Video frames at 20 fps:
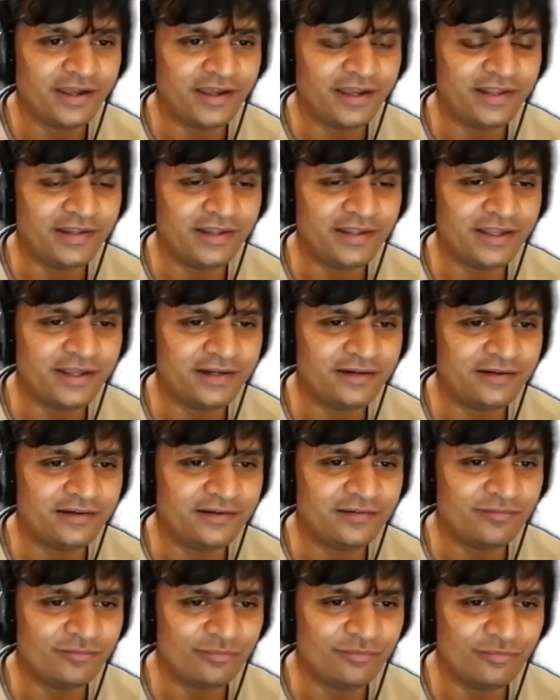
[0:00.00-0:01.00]
and
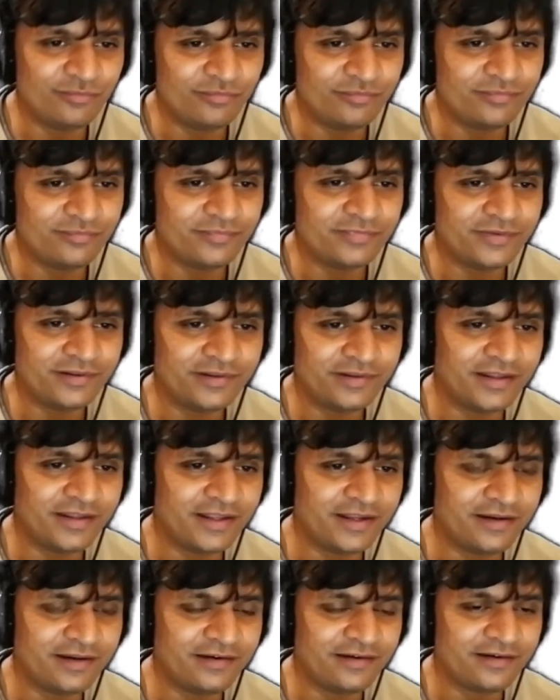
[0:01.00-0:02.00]

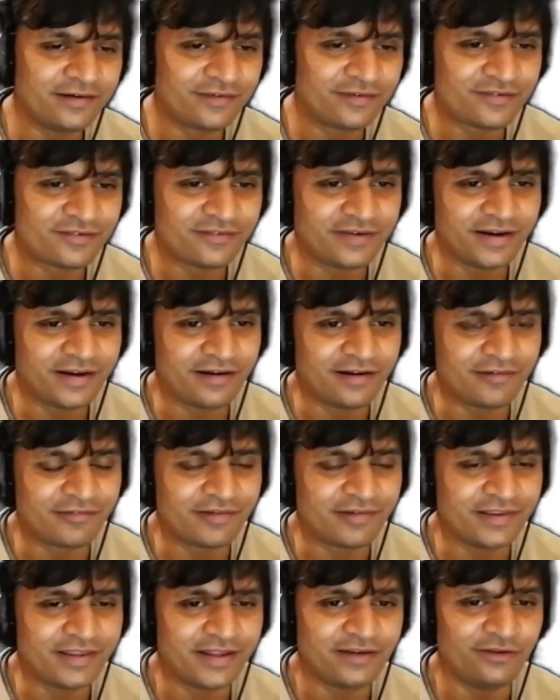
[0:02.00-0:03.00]
then straight
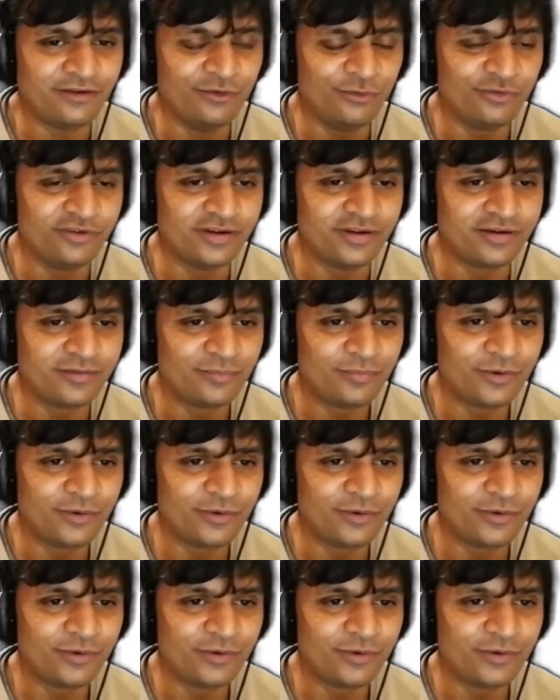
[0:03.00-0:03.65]
after that use it,